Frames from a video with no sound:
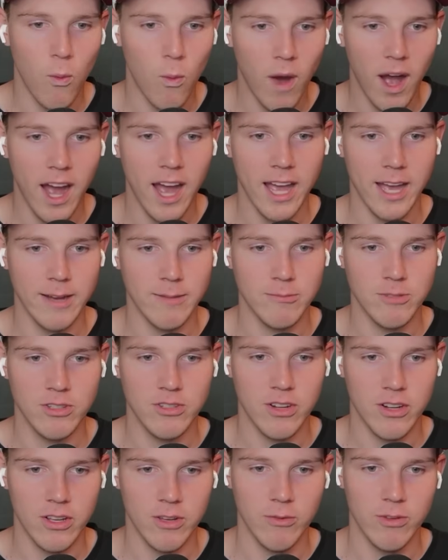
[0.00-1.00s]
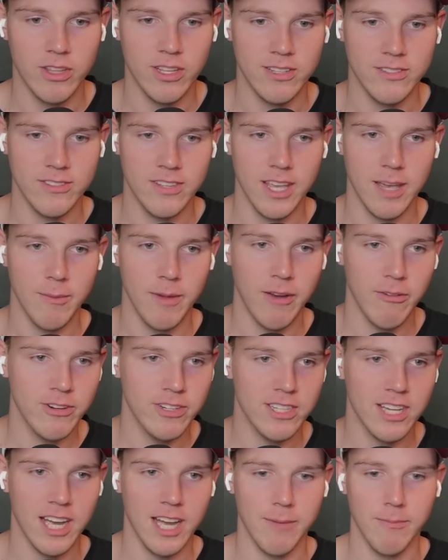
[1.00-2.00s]
why I'm struggling with his name every
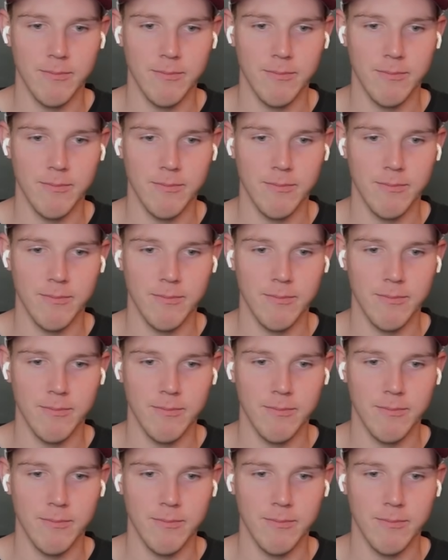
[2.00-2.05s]
time.